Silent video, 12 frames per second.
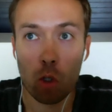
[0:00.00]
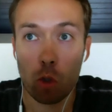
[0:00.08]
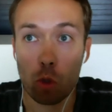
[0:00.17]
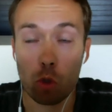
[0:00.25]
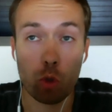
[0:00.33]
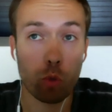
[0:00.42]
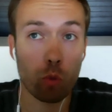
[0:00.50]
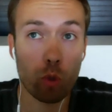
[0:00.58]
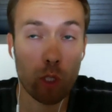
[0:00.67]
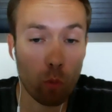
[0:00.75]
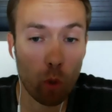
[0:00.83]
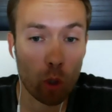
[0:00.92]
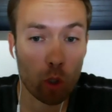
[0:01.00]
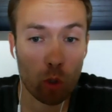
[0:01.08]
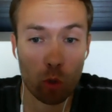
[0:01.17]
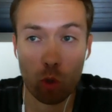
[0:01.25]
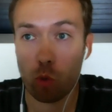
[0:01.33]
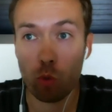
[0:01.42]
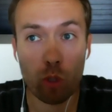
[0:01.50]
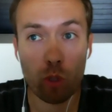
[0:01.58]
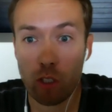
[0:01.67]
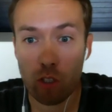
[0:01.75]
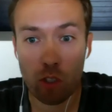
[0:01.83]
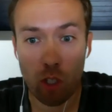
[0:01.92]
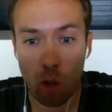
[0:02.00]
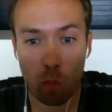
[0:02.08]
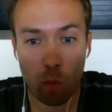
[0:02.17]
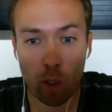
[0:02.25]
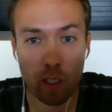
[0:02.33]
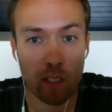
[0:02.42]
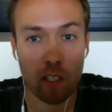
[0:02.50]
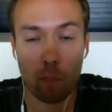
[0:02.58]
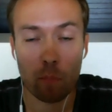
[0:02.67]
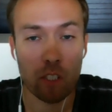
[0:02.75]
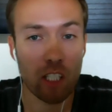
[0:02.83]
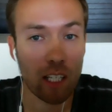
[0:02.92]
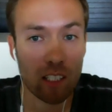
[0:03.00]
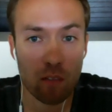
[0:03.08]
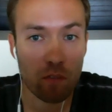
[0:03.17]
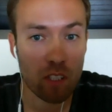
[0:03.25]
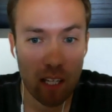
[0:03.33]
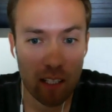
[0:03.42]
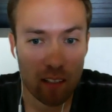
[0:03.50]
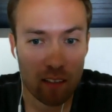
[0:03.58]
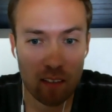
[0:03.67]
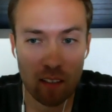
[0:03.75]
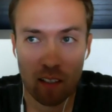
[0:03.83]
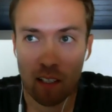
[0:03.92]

truly works or truly does not work in an objective sense,